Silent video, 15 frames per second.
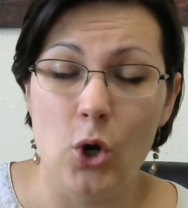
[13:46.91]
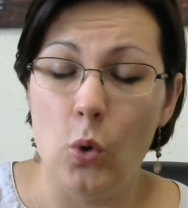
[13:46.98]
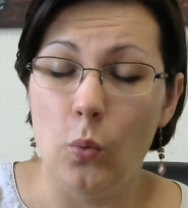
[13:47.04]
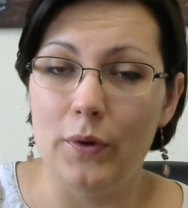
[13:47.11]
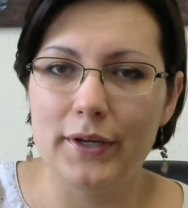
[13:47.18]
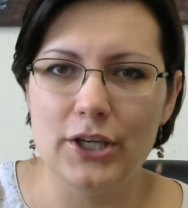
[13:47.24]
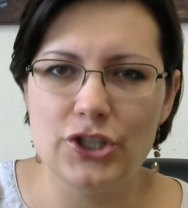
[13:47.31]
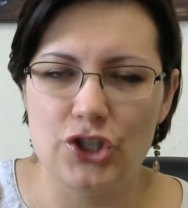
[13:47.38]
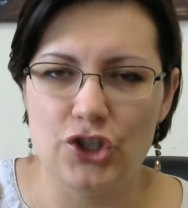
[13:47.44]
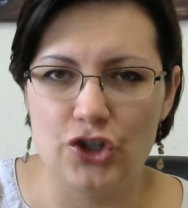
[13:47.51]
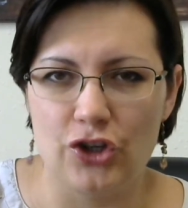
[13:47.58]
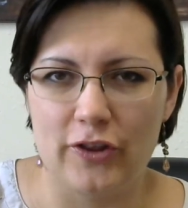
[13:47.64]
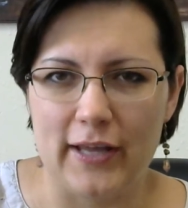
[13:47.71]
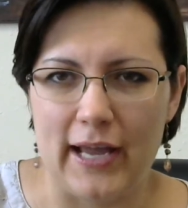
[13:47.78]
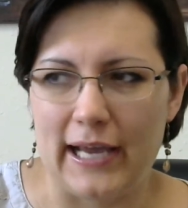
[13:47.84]
Well, here's the
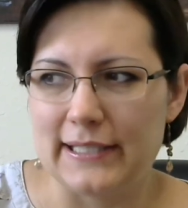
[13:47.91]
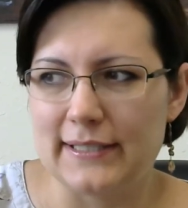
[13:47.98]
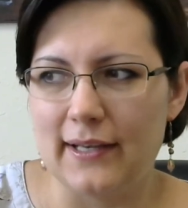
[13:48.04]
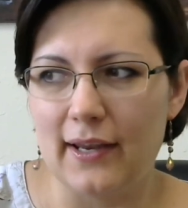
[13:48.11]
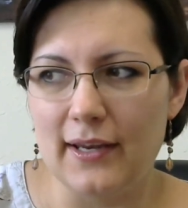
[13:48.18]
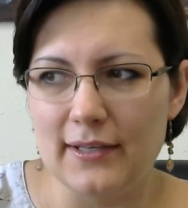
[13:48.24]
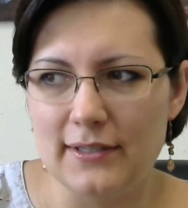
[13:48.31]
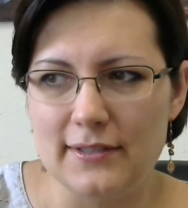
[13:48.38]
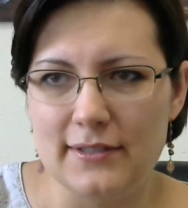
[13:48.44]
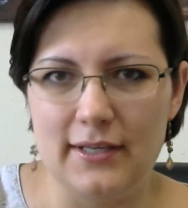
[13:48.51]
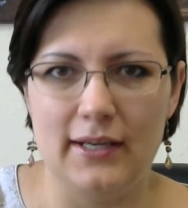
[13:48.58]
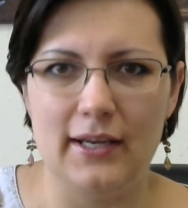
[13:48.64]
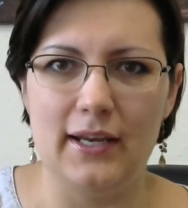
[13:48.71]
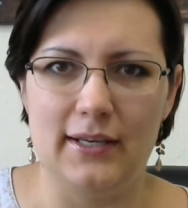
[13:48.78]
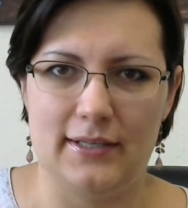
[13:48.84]
truth, guys. It
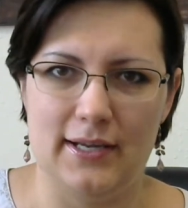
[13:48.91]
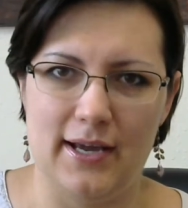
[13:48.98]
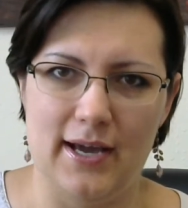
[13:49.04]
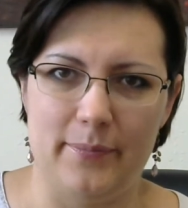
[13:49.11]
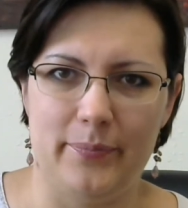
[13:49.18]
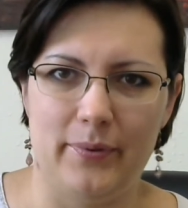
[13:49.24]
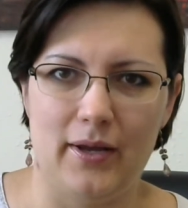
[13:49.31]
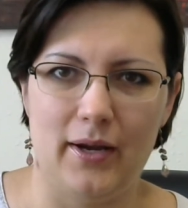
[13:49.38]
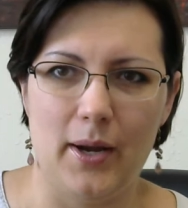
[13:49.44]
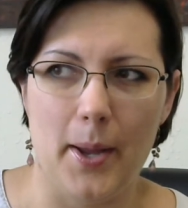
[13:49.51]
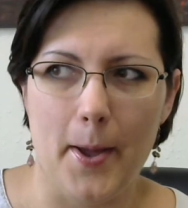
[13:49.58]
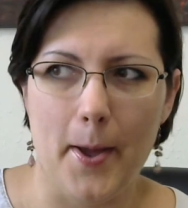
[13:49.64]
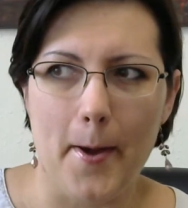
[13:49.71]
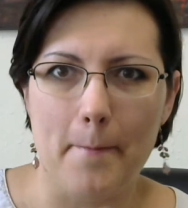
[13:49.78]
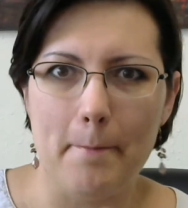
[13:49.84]
did happen,
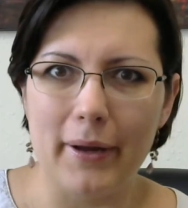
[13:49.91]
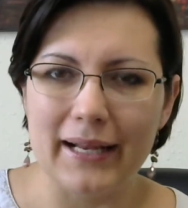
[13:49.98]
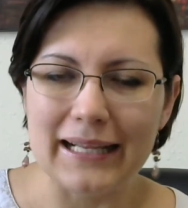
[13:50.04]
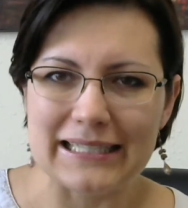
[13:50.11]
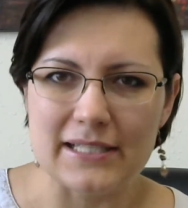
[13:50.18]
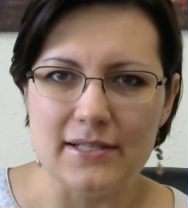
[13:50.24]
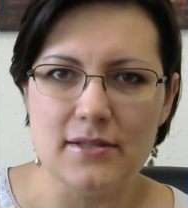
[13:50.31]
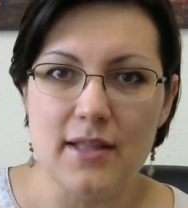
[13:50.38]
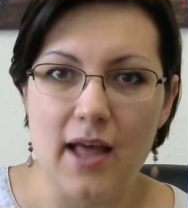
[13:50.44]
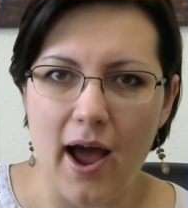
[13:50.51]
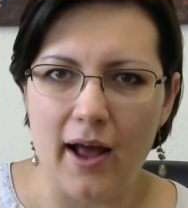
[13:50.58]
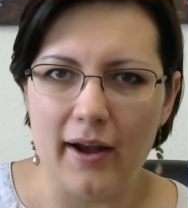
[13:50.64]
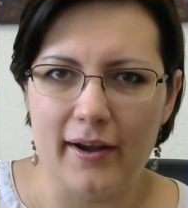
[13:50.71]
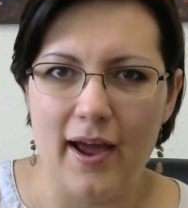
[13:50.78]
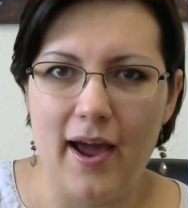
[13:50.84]
but it's
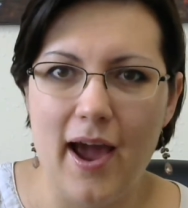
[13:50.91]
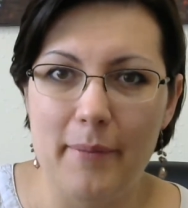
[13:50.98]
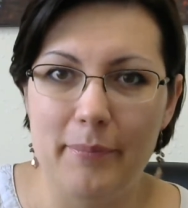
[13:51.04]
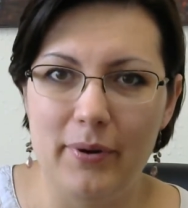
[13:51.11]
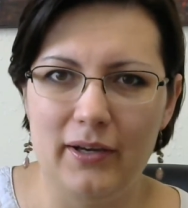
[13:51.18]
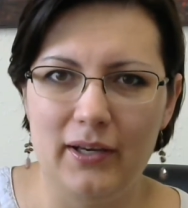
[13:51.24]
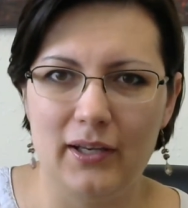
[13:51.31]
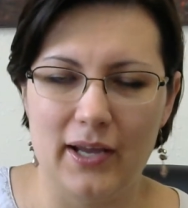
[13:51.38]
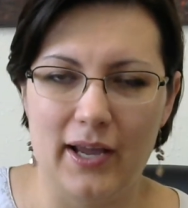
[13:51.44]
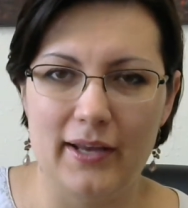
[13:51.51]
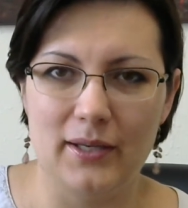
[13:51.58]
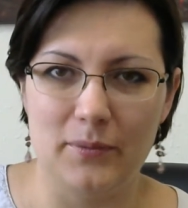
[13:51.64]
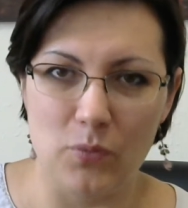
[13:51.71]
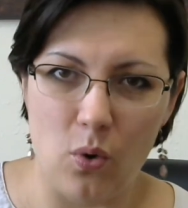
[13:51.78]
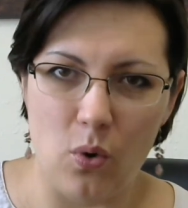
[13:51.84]
not happening
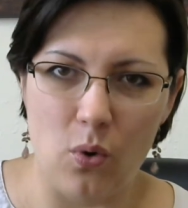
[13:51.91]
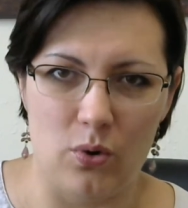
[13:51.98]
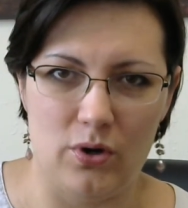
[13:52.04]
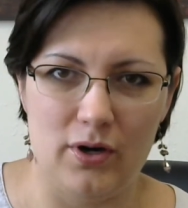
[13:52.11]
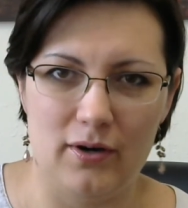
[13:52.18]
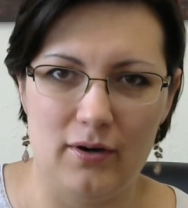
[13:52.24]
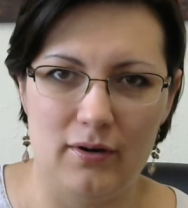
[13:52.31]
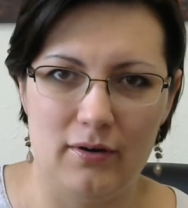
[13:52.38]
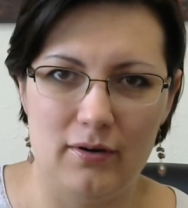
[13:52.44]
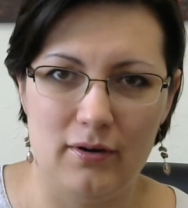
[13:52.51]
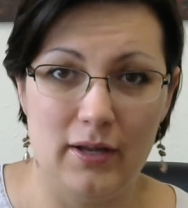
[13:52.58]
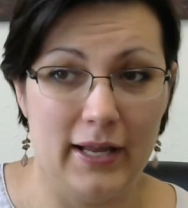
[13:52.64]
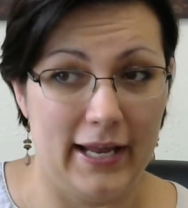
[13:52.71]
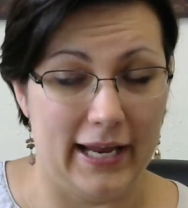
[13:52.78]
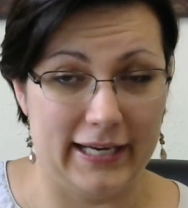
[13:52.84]
anymore,
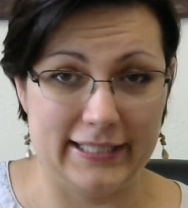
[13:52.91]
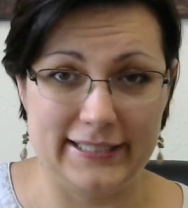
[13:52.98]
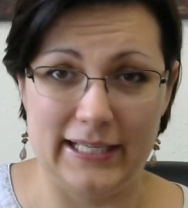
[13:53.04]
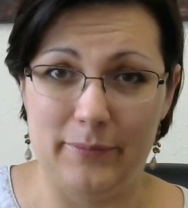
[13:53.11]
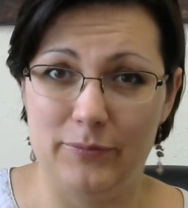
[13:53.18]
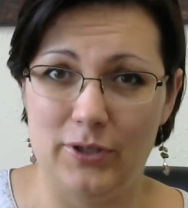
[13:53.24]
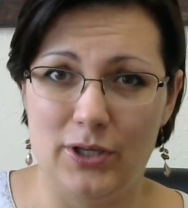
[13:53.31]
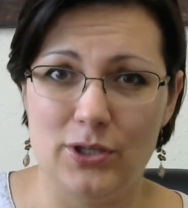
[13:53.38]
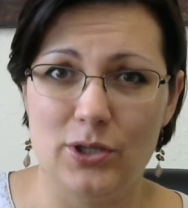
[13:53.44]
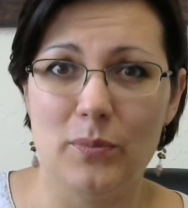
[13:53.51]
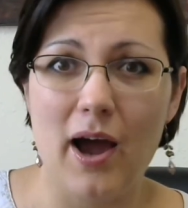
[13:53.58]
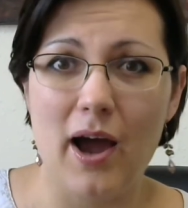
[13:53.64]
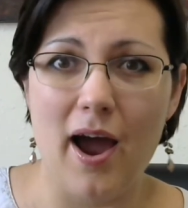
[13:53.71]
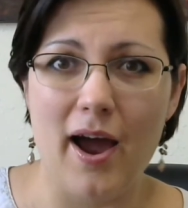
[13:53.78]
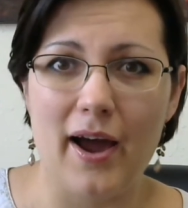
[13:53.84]
except in your
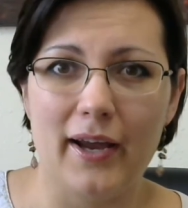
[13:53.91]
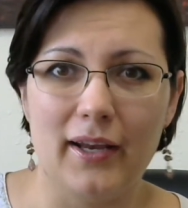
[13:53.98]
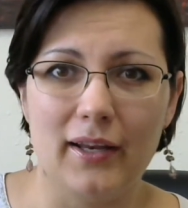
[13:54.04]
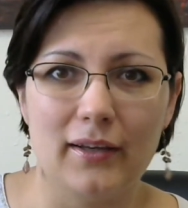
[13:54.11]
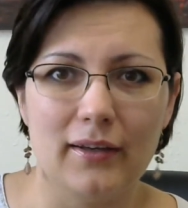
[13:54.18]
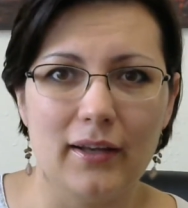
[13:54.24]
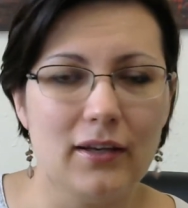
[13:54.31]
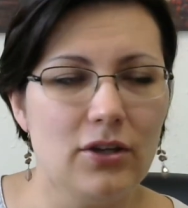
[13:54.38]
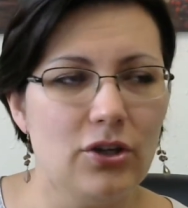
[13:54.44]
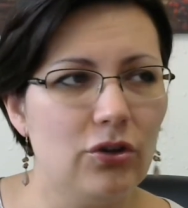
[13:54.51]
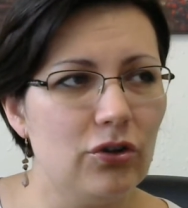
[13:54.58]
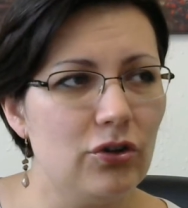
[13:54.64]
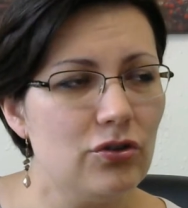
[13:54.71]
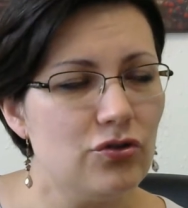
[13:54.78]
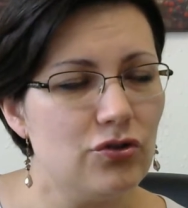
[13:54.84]
mind. And you
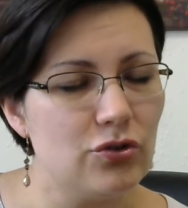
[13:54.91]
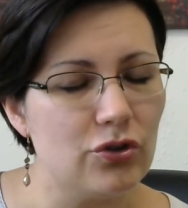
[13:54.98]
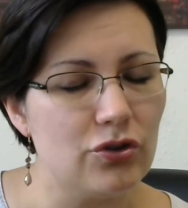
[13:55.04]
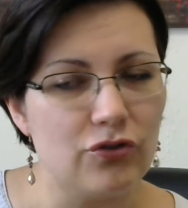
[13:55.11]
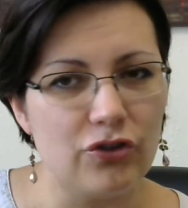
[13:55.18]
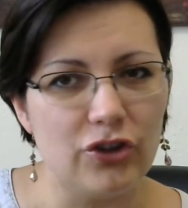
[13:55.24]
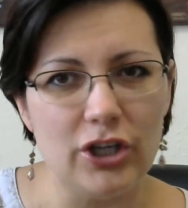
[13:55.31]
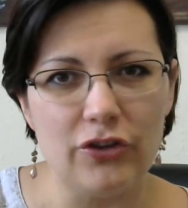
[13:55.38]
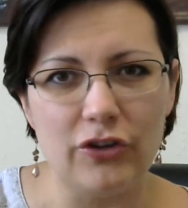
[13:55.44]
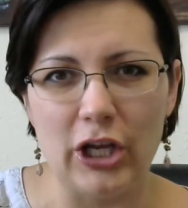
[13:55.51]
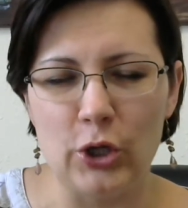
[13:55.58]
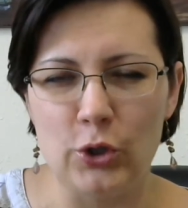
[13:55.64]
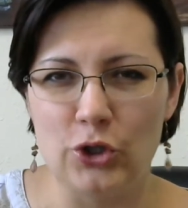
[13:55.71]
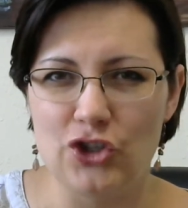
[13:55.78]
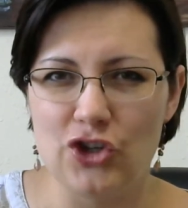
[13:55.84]
didn't do a really,
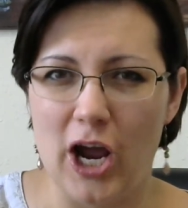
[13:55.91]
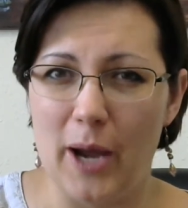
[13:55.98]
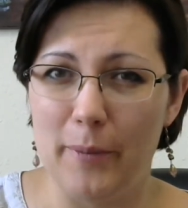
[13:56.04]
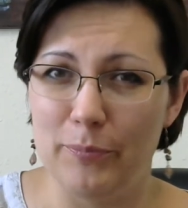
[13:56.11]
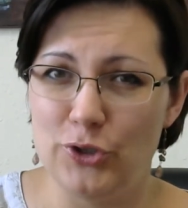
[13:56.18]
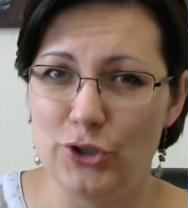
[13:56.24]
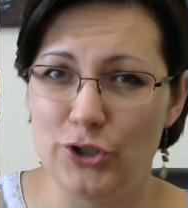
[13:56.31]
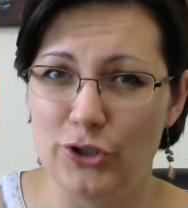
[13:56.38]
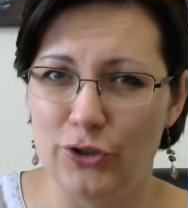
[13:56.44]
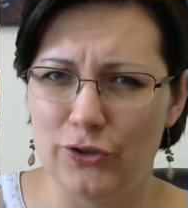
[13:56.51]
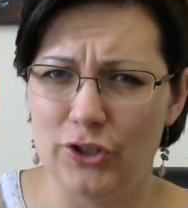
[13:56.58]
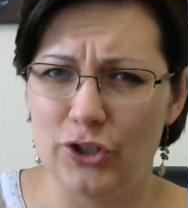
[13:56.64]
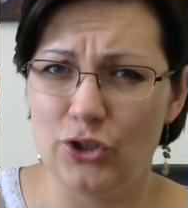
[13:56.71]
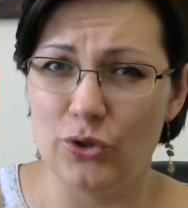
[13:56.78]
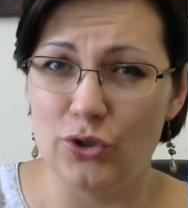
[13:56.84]
really good job to use
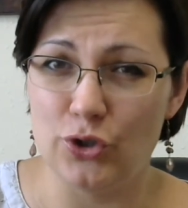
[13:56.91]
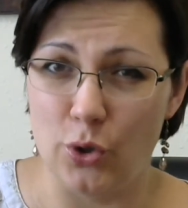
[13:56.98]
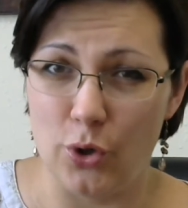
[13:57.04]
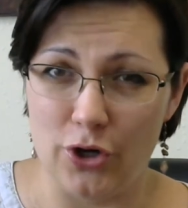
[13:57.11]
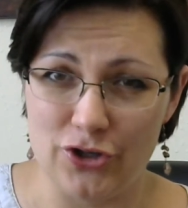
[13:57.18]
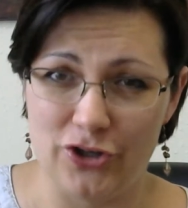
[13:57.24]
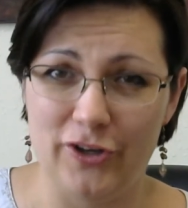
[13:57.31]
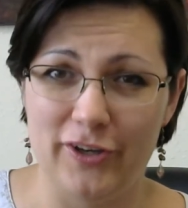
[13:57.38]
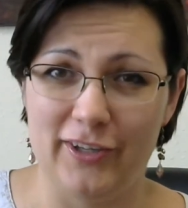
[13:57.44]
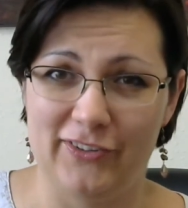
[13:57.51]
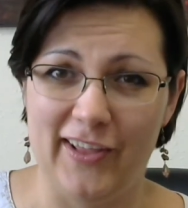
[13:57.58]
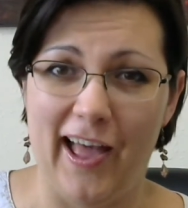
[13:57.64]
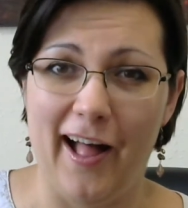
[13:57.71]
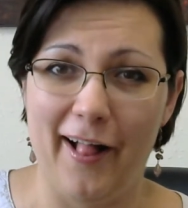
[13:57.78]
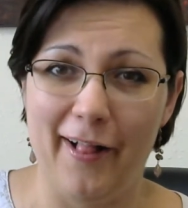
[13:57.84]
it to torture
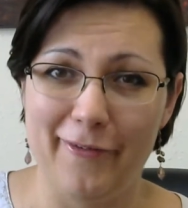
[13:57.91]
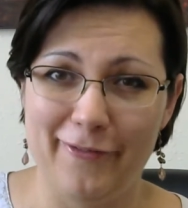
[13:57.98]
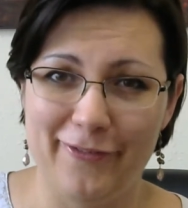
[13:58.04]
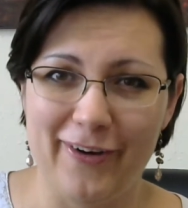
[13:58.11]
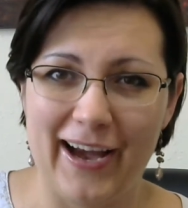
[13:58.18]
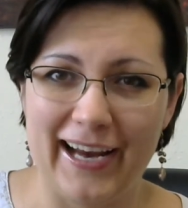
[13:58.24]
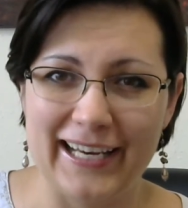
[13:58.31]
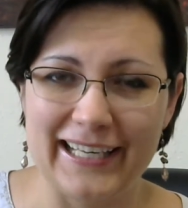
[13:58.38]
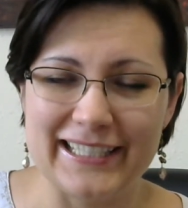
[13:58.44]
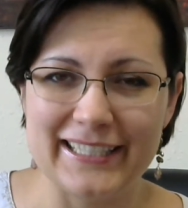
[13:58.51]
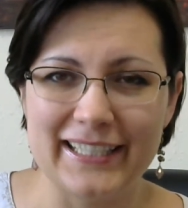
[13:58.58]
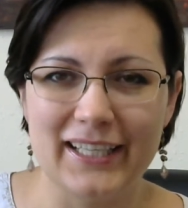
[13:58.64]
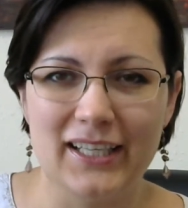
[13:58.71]
yourself, right?